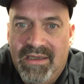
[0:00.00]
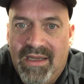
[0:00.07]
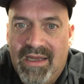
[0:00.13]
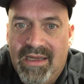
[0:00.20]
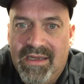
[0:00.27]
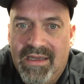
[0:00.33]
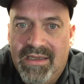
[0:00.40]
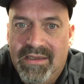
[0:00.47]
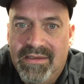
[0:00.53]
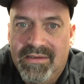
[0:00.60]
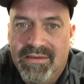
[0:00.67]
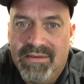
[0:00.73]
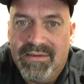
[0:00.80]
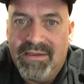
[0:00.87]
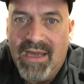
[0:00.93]
and
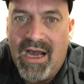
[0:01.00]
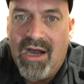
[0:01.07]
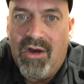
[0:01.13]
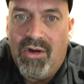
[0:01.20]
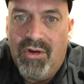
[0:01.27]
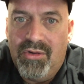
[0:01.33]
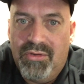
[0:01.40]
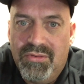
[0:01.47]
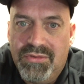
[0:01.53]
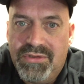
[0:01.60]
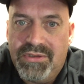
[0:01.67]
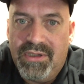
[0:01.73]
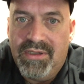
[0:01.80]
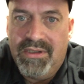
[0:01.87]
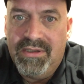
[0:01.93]
got
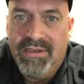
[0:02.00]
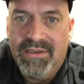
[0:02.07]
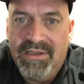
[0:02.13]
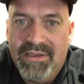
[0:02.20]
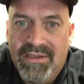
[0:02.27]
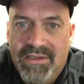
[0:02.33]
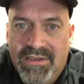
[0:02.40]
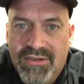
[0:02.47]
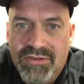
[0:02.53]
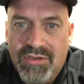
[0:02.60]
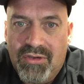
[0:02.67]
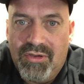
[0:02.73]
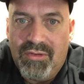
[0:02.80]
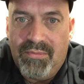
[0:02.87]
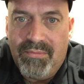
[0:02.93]
hosed.
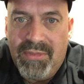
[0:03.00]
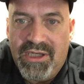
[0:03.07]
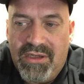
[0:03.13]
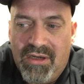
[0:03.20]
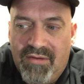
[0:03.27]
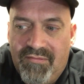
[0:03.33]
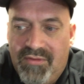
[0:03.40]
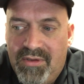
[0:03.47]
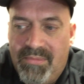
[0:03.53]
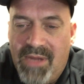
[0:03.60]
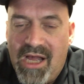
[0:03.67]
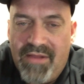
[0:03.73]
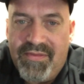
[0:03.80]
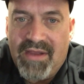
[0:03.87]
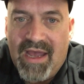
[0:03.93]
So be careful
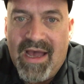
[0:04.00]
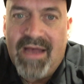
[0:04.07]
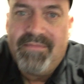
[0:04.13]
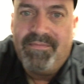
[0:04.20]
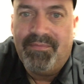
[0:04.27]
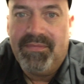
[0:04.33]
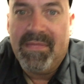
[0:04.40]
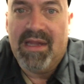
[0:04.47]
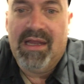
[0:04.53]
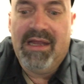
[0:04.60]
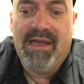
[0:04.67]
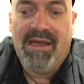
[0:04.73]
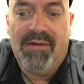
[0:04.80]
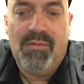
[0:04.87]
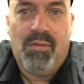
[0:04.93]
about that,
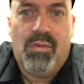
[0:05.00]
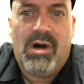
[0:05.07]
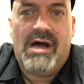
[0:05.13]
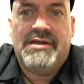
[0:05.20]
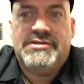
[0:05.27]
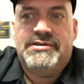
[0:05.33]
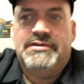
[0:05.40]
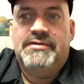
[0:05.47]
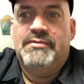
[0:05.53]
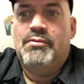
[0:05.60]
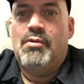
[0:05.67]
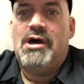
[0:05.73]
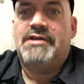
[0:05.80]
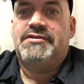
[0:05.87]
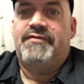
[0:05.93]
and watch
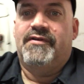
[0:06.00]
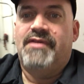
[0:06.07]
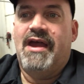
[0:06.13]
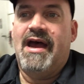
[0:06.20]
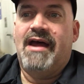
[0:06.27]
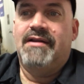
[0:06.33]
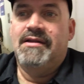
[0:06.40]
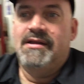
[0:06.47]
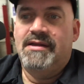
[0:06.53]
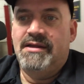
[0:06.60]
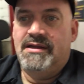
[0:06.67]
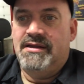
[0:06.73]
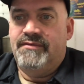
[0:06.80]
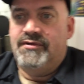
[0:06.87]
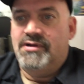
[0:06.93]
for that.
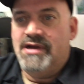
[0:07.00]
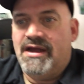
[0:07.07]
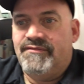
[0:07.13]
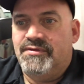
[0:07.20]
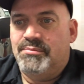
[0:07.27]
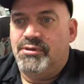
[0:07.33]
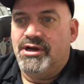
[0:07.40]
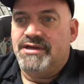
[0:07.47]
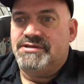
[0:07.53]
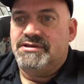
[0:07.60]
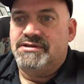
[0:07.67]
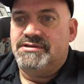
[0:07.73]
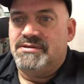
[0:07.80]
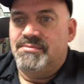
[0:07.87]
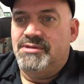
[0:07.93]
If you're having brake
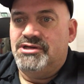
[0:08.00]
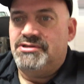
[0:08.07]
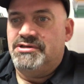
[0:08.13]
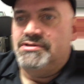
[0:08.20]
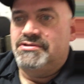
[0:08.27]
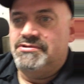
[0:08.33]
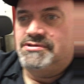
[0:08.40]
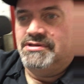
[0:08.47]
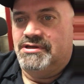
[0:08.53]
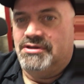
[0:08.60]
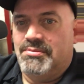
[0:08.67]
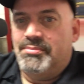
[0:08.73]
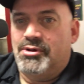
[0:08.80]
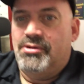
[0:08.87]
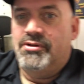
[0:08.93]
system issues and
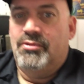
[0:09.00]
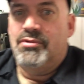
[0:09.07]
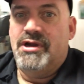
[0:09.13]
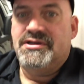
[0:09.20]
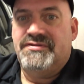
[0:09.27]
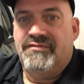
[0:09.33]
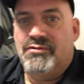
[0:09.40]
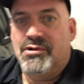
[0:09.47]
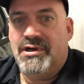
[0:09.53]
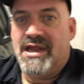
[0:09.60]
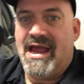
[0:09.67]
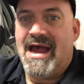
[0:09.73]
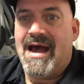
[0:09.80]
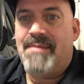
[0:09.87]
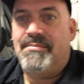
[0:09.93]
you pull the reservoir
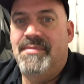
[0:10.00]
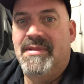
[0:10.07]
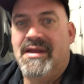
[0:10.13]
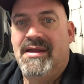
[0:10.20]
cap,